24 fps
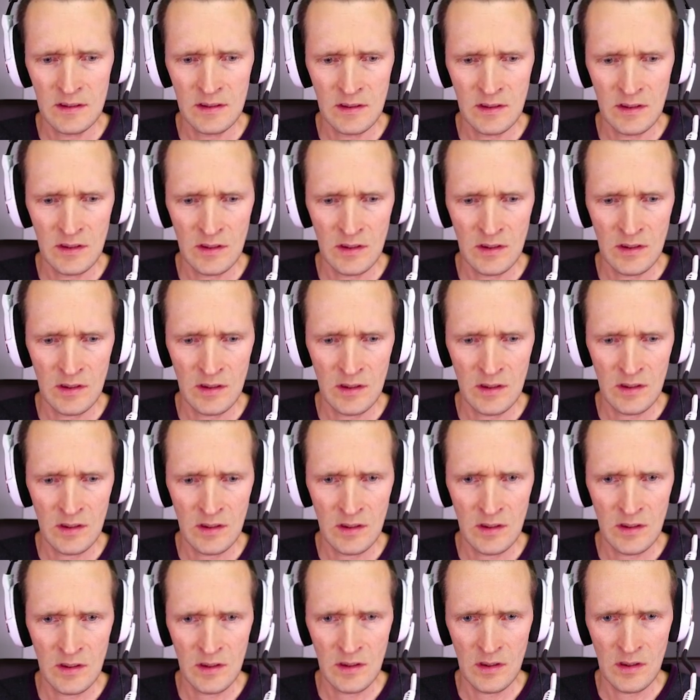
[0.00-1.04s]

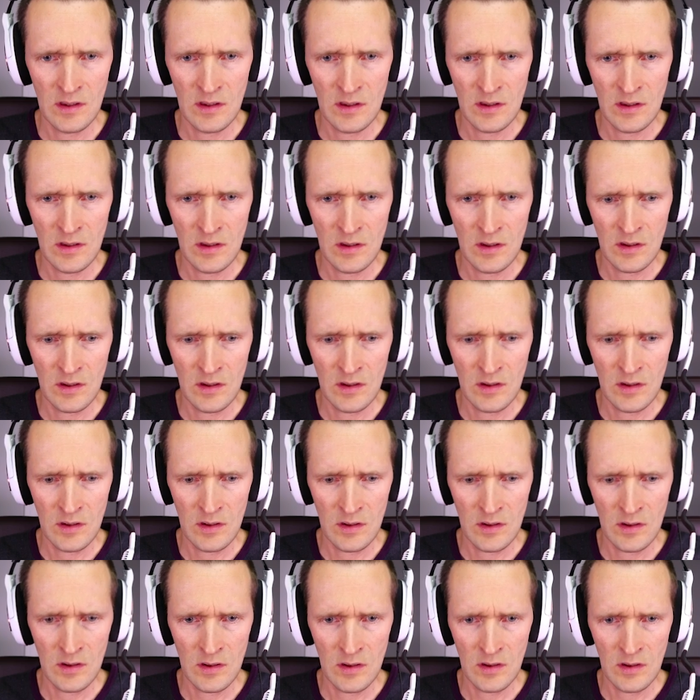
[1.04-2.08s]

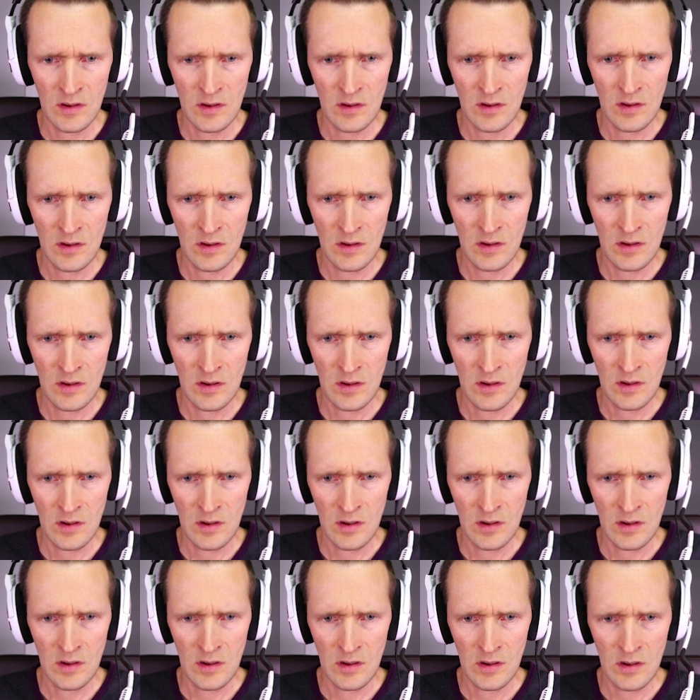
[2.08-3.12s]

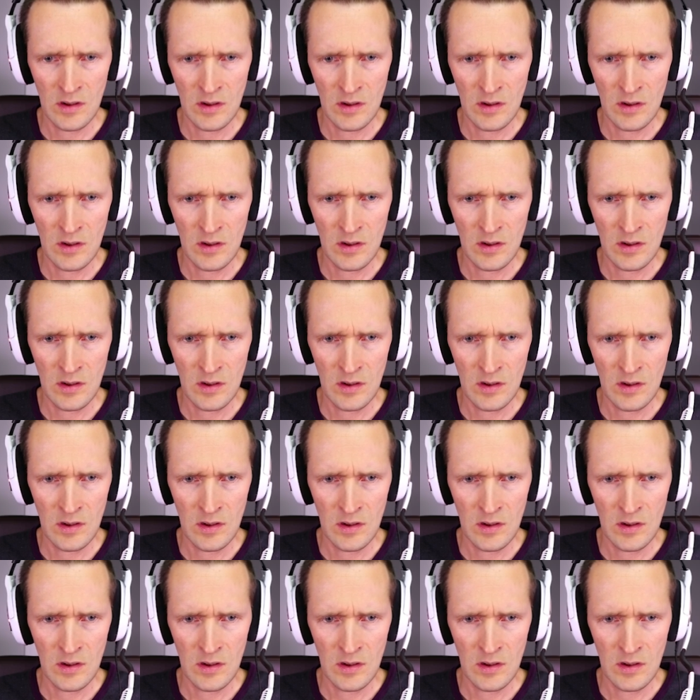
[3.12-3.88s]
No one is speaking in this clip.